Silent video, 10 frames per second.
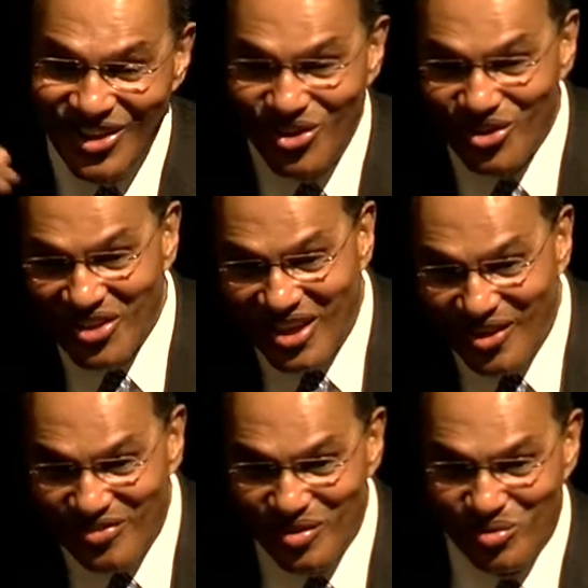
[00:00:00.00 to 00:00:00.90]
You're the
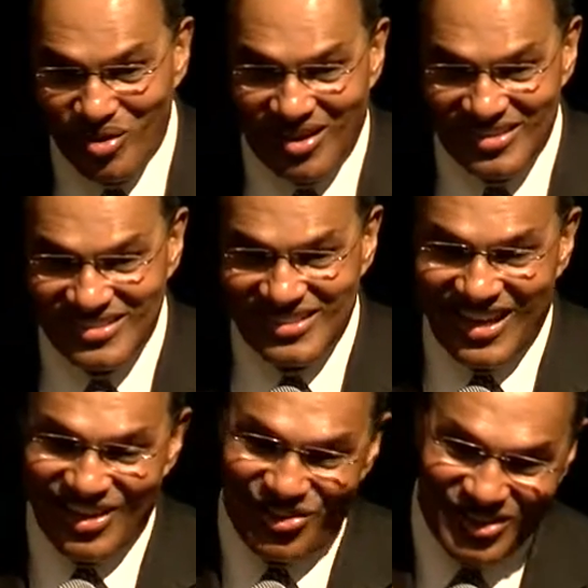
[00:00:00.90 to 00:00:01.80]
gifted ones,
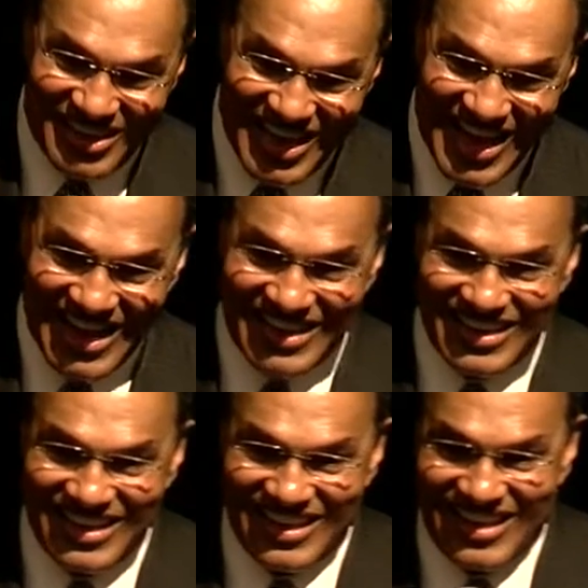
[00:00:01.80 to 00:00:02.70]
and you're not.
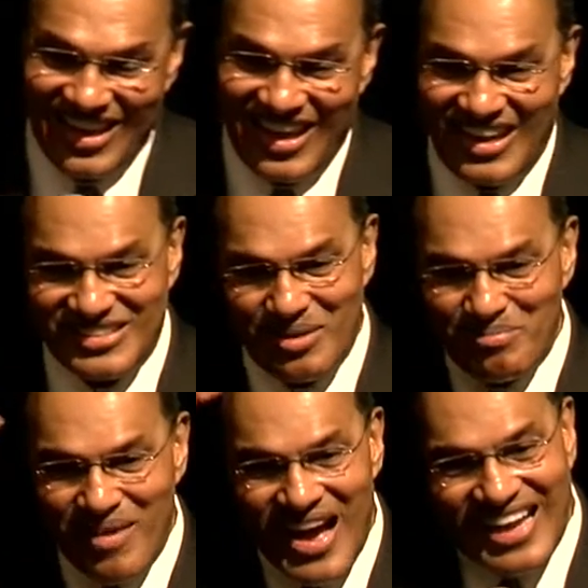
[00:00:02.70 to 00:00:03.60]
And it's a
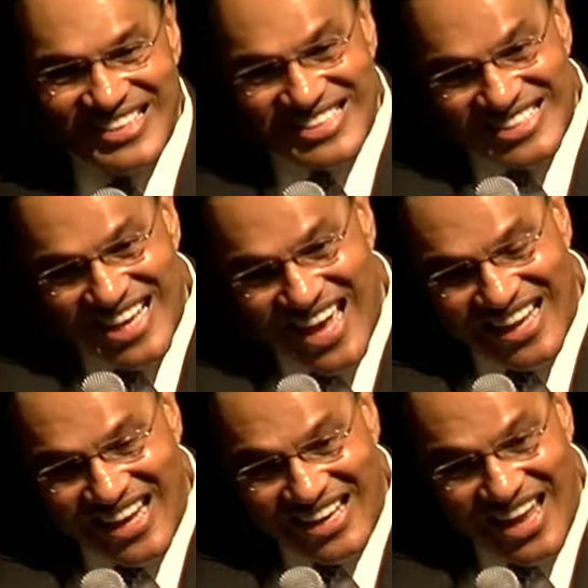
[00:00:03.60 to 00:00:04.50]

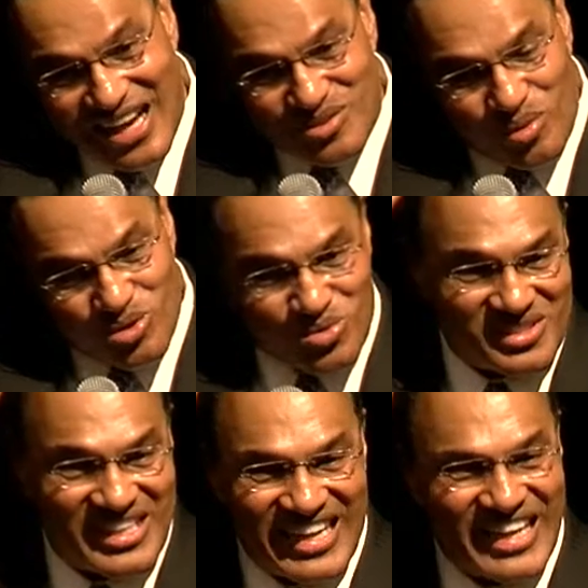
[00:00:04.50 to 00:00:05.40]
mindset. And the experts would
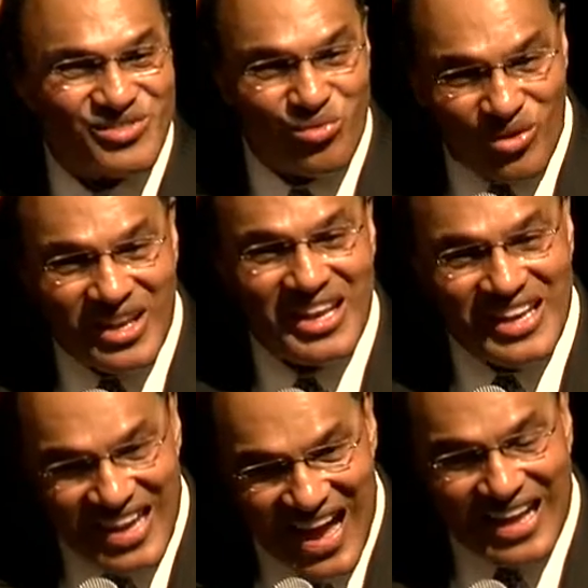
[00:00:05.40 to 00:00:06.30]
say that's really
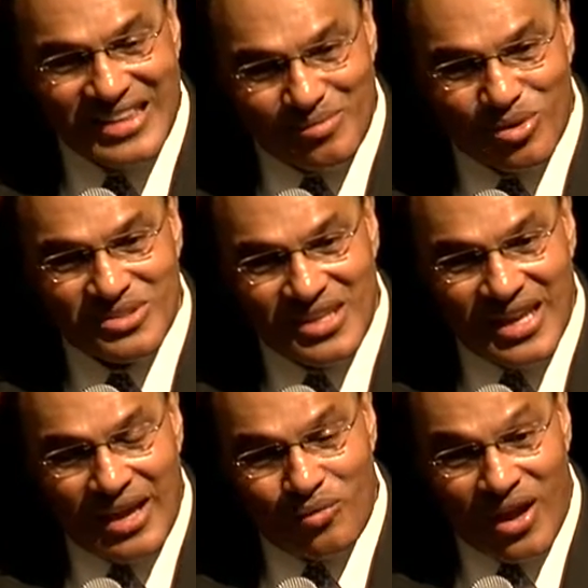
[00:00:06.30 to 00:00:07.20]
not the most
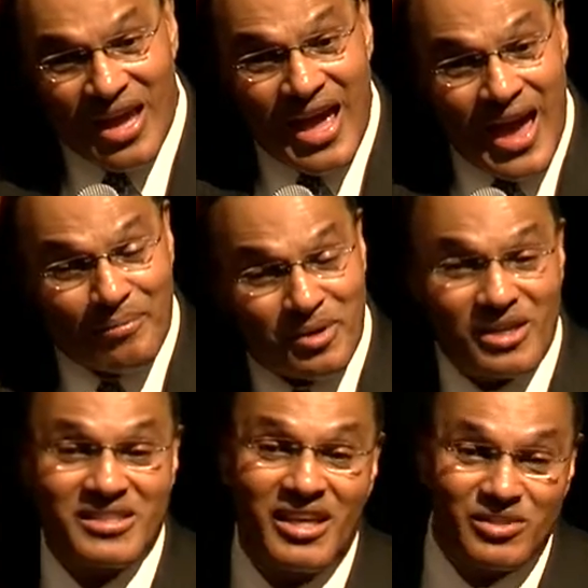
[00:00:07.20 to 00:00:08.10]
enlightened way. And
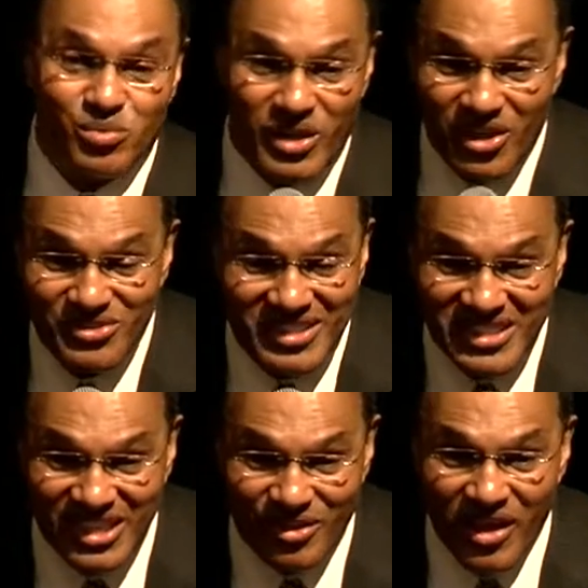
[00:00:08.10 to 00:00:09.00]
because here's, here's the
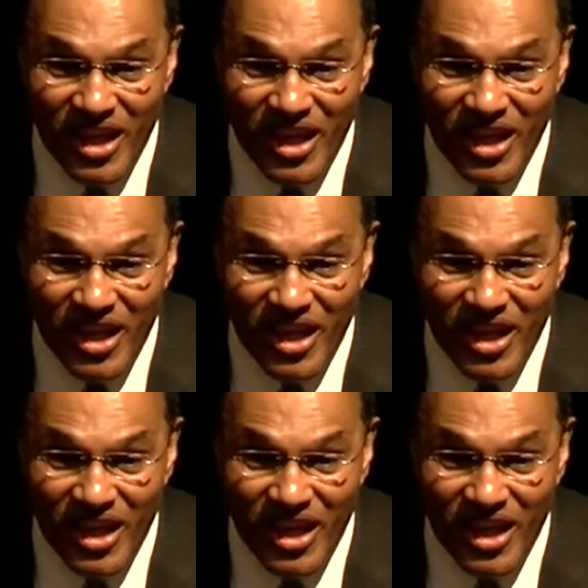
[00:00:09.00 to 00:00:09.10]
deal.